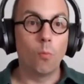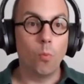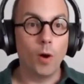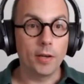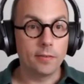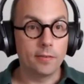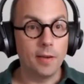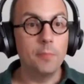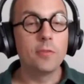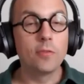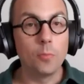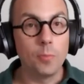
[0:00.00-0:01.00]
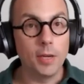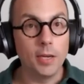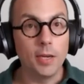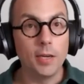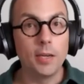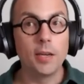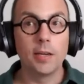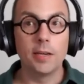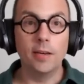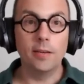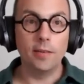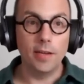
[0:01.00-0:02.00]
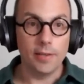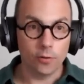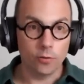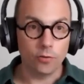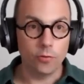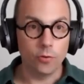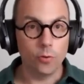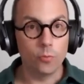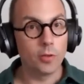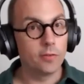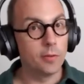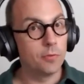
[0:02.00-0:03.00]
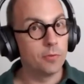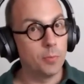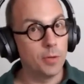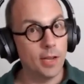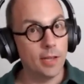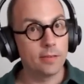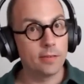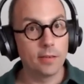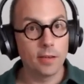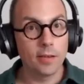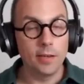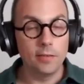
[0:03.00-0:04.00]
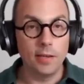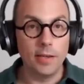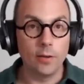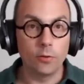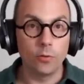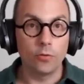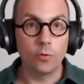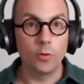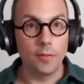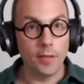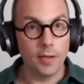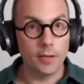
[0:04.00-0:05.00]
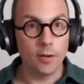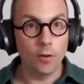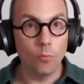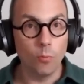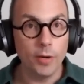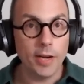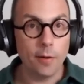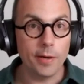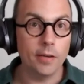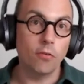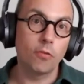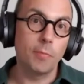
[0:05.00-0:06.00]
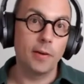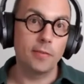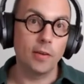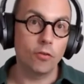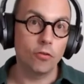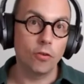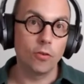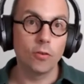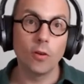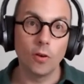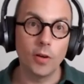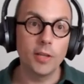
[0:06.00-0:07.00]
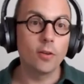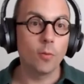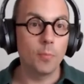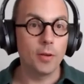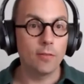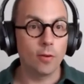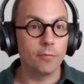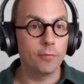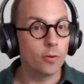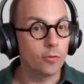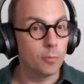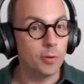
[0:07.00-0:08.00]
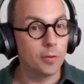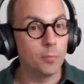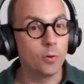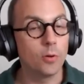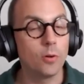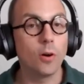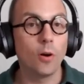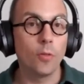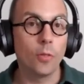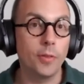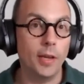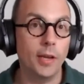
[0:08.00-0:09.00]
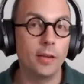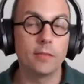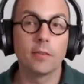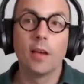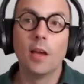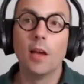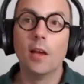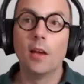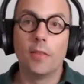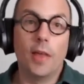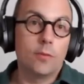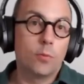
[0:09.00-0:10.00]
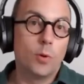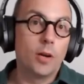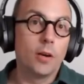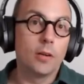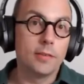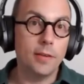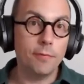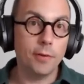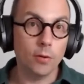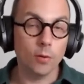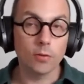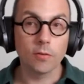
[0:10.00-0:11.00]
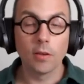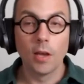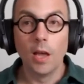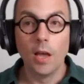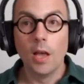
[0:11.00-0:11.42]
what seems to be easily understood, what seems to be less easily understood, and then rearrange my session a little bit so I focus a bit more on the things that were difficult.